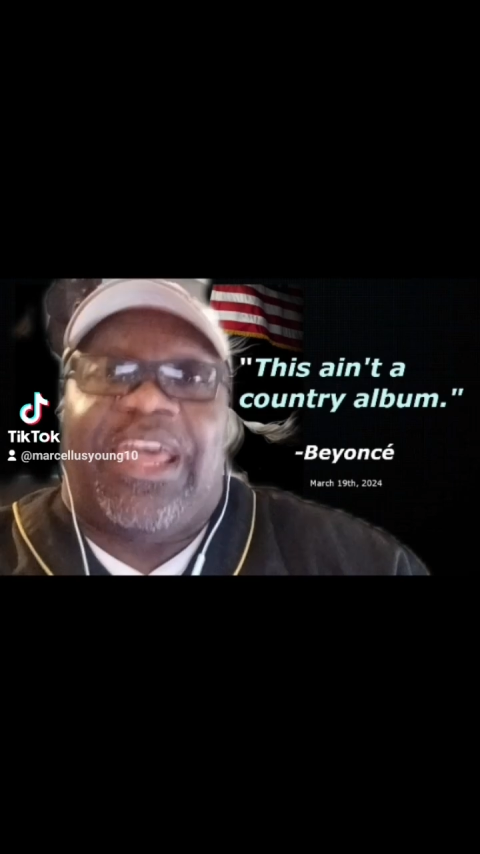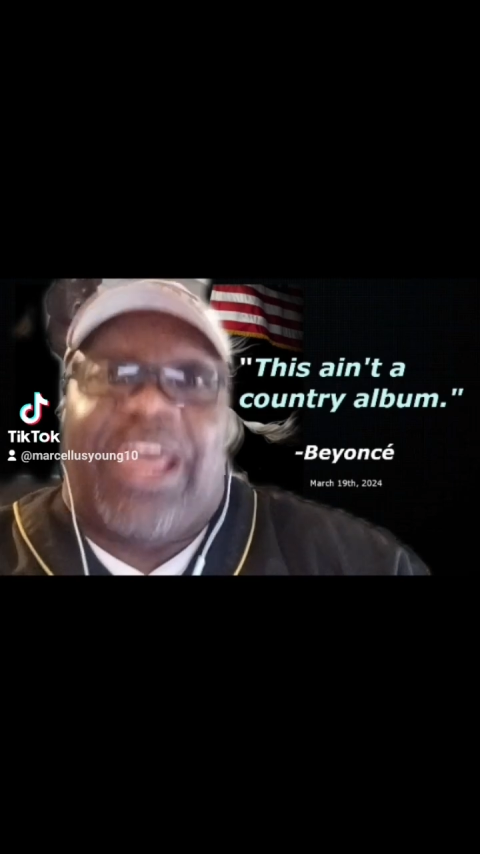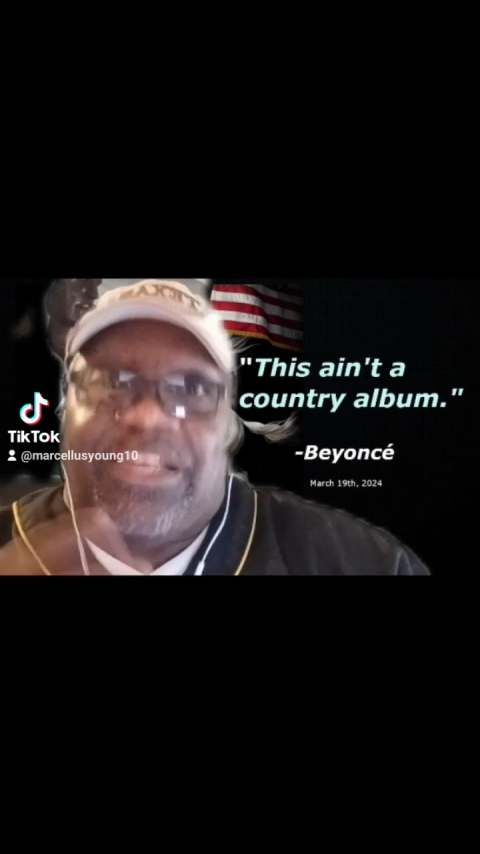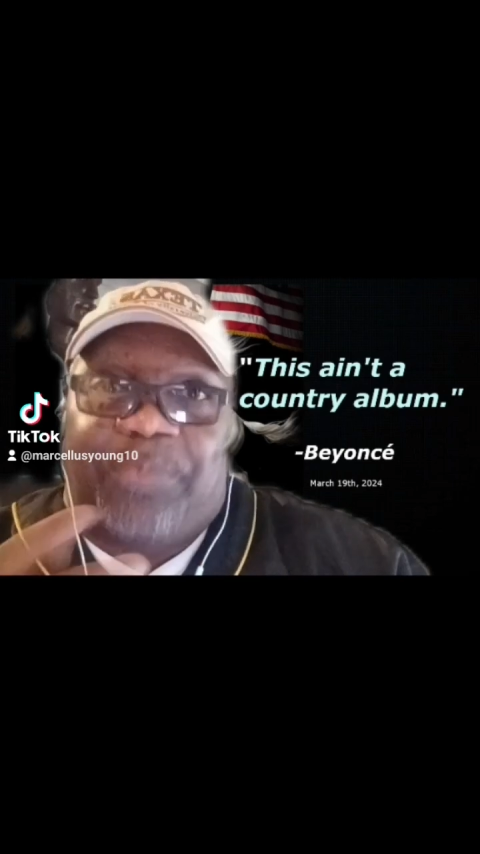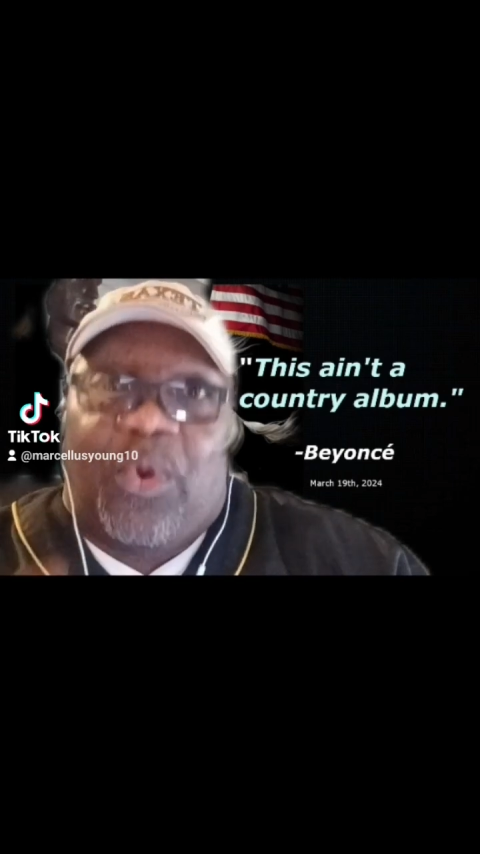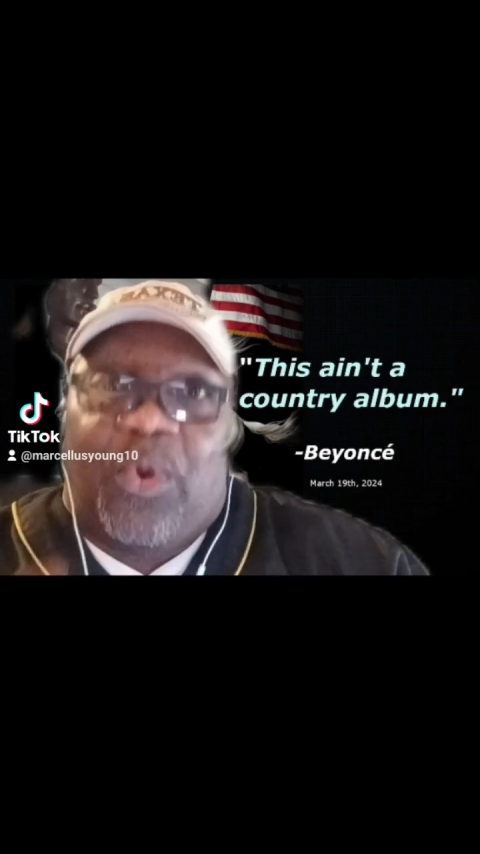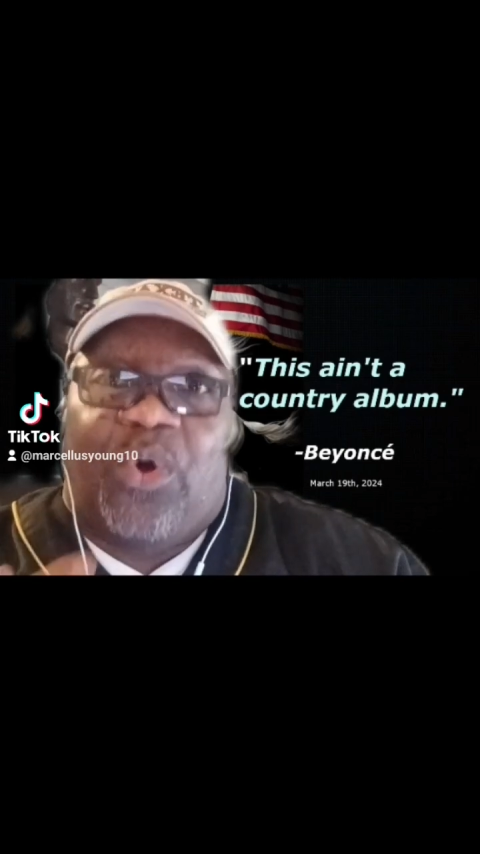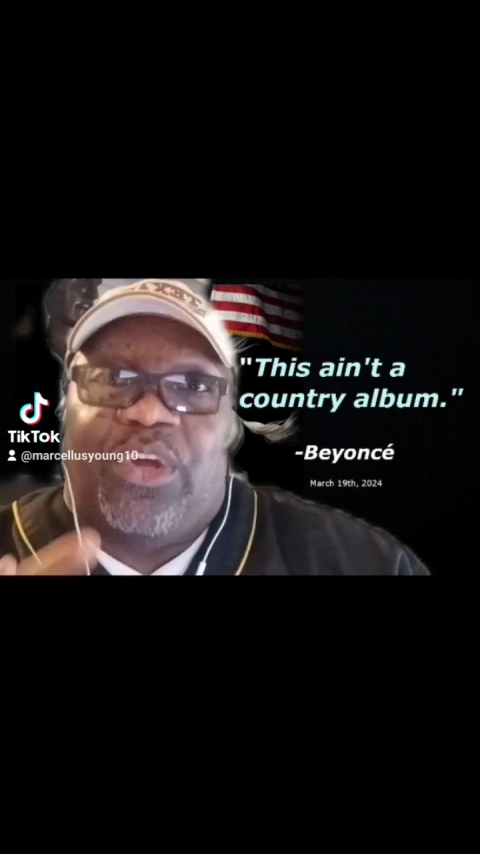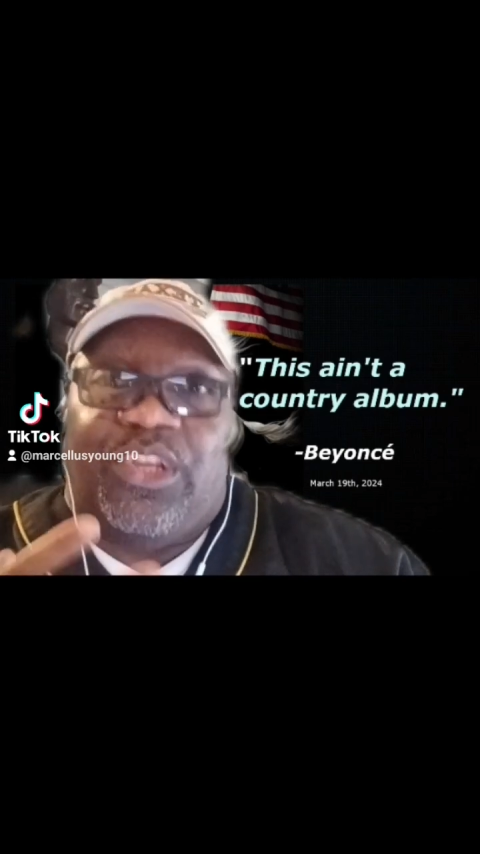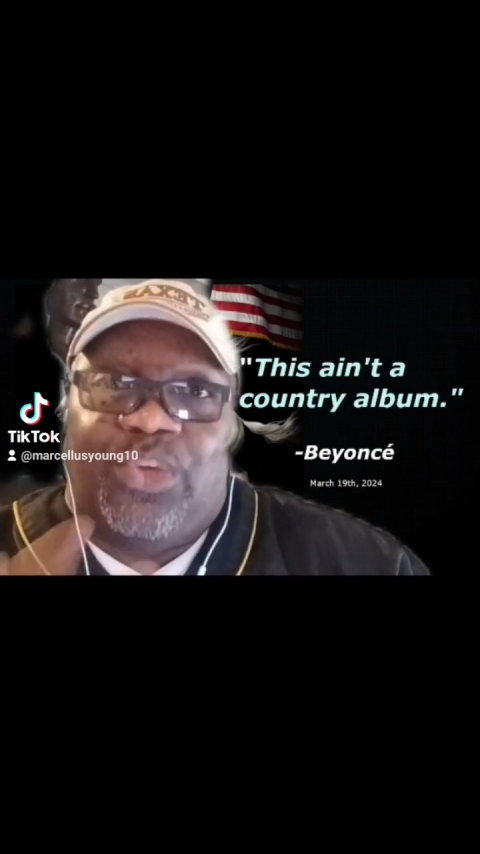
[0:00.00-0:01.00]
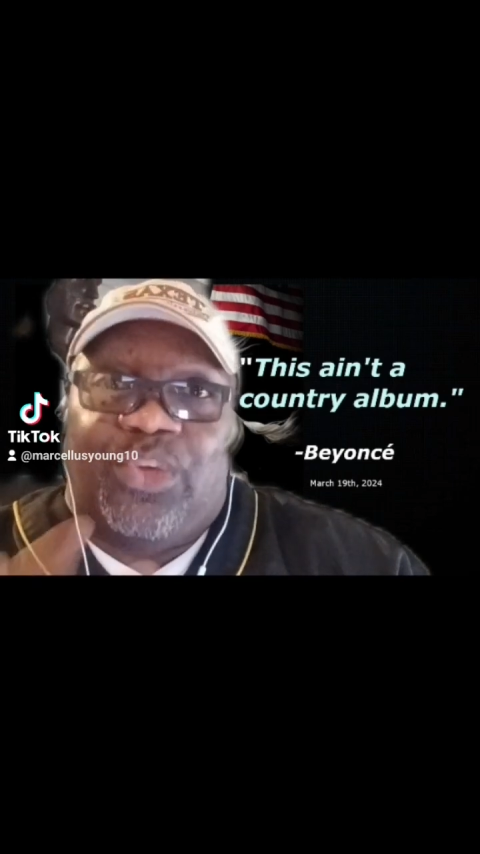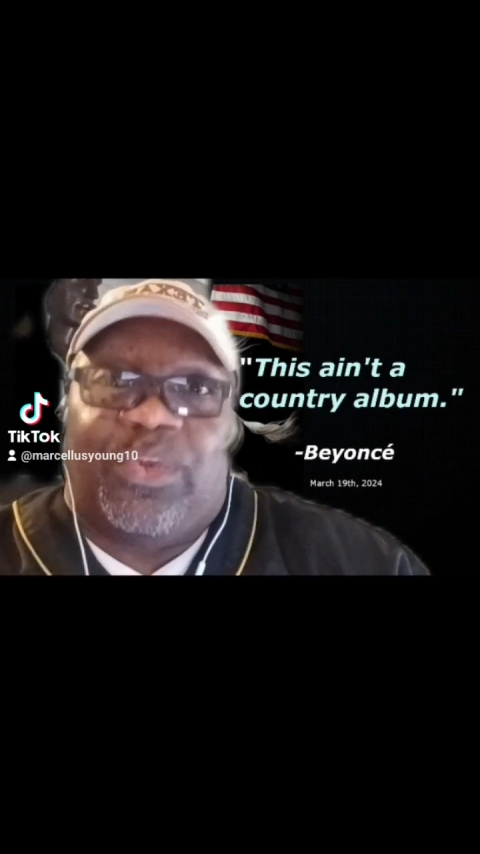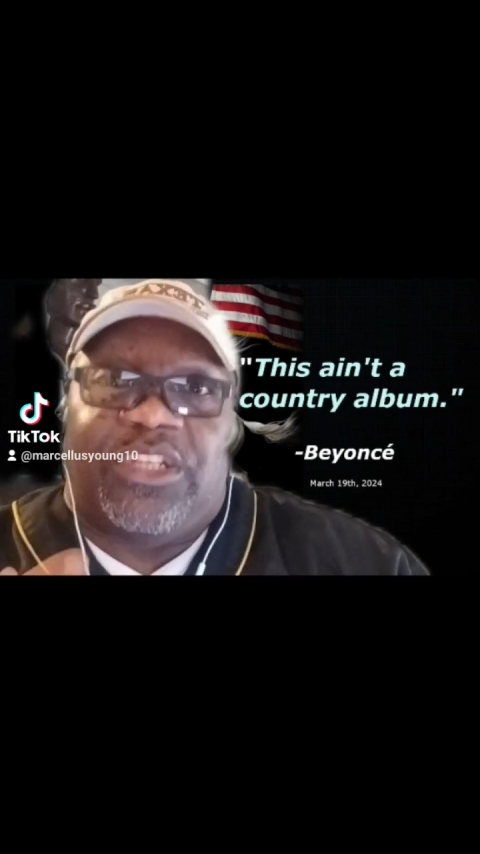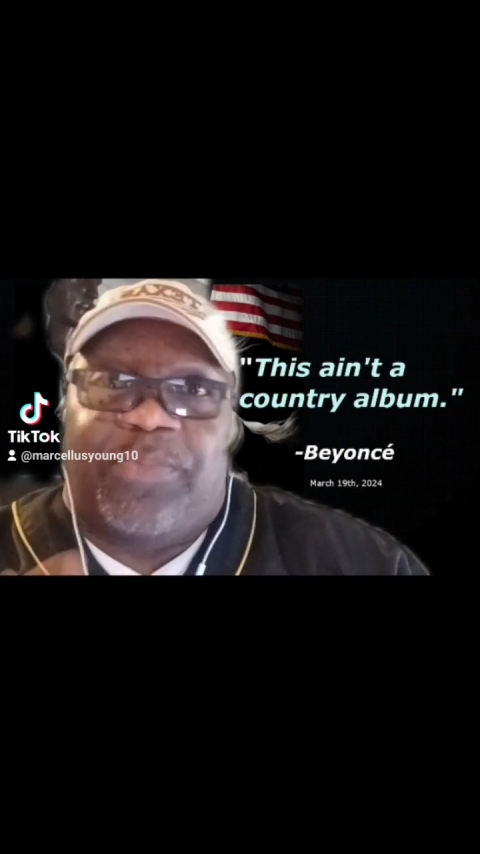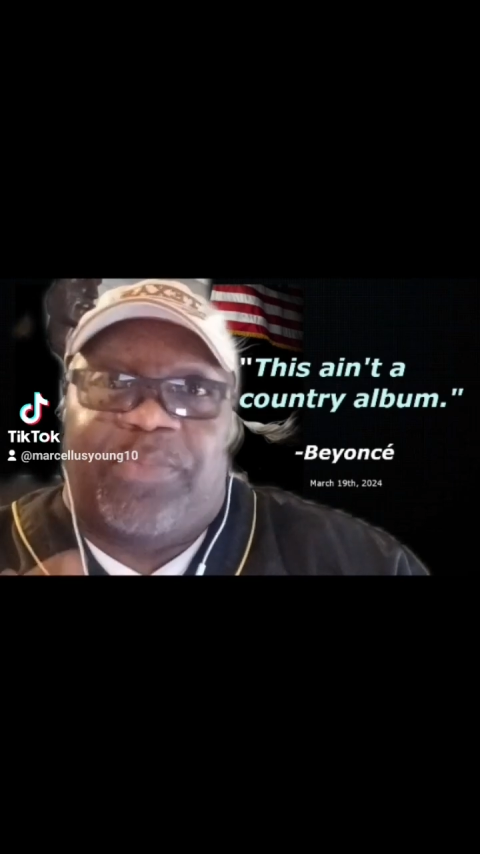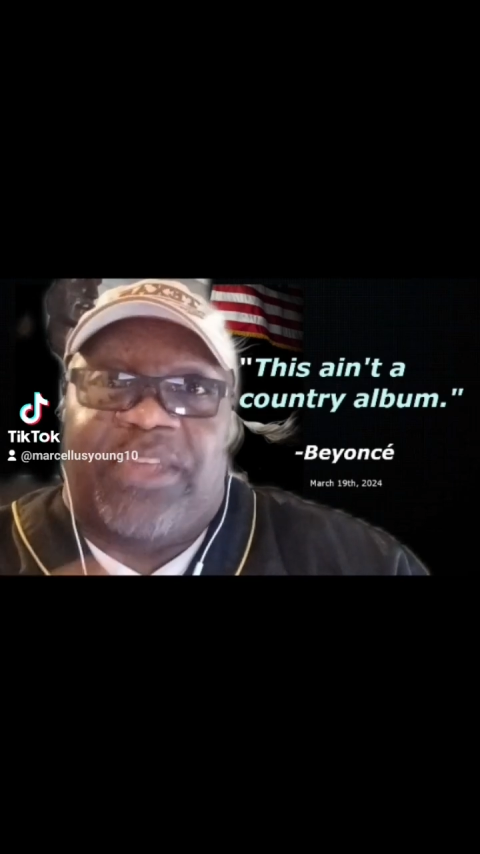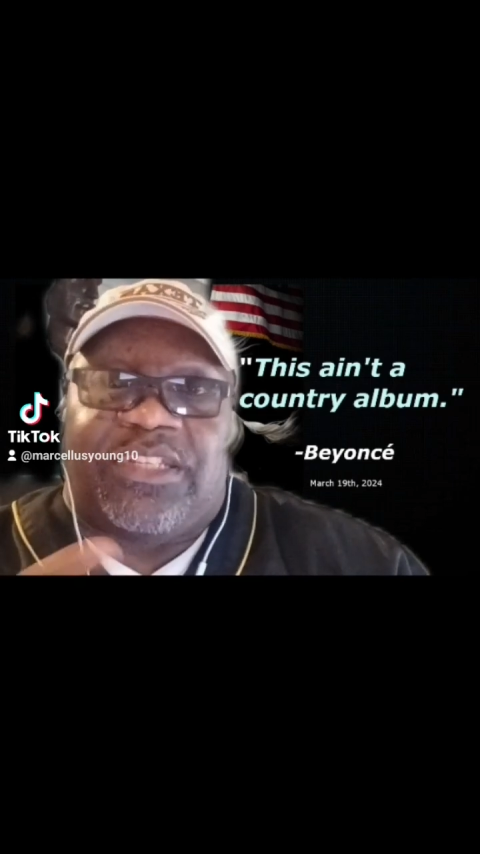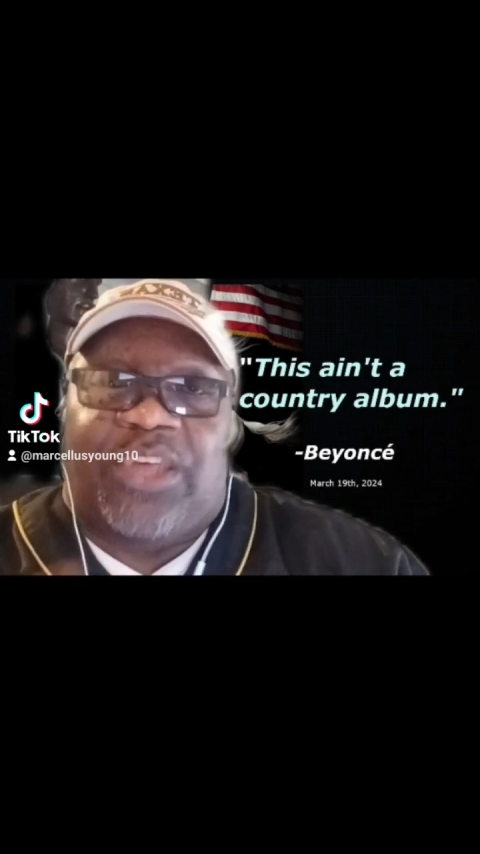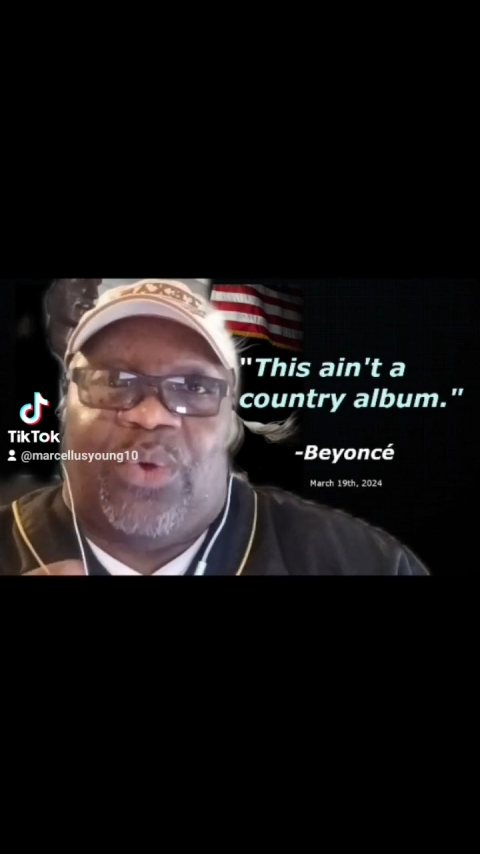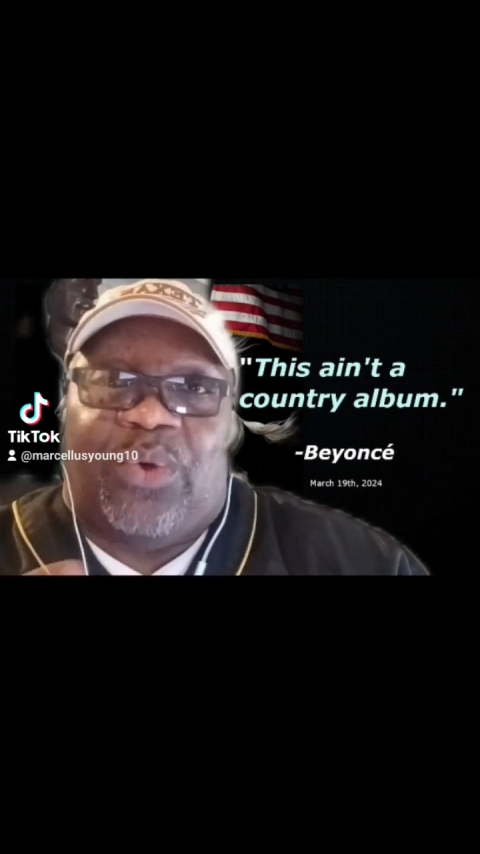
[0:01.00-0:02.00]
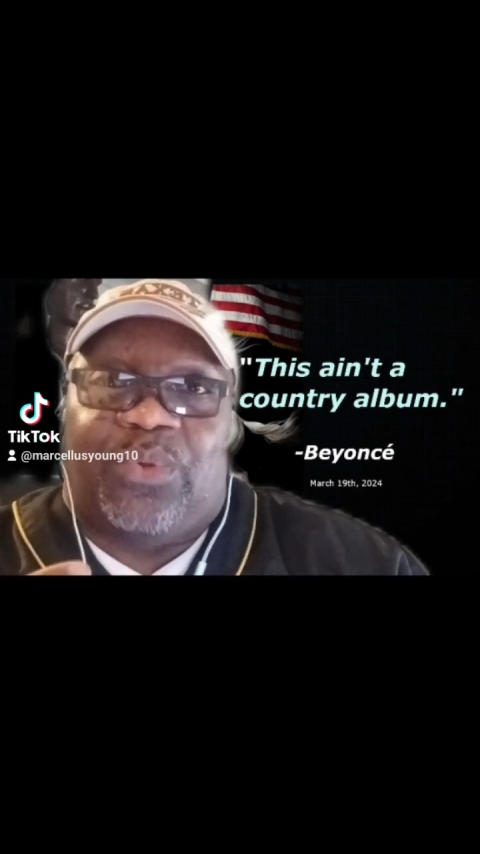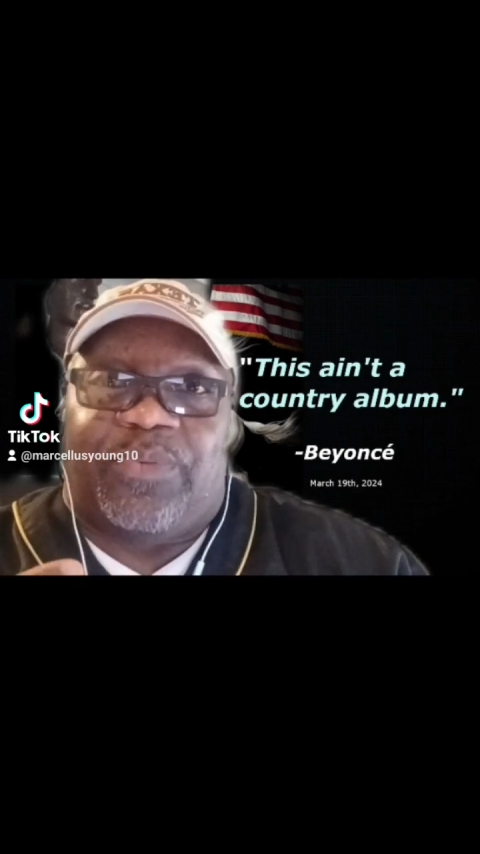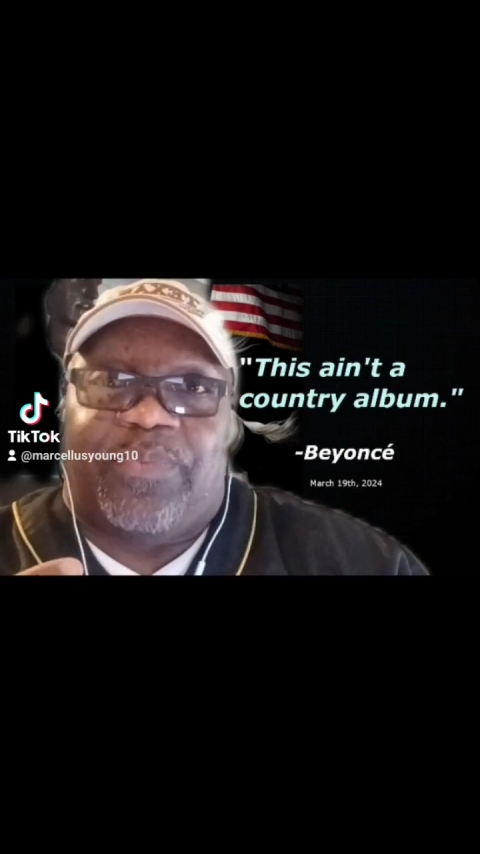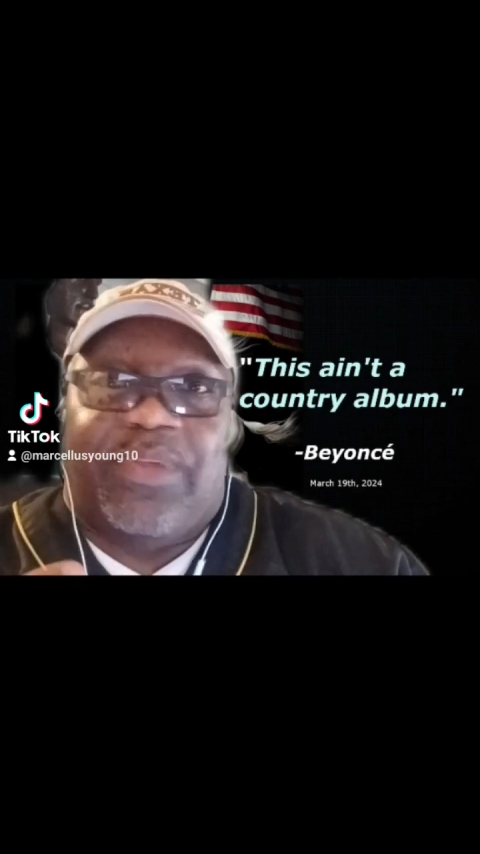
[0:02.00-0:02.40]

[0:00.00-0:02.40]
has more units been sold.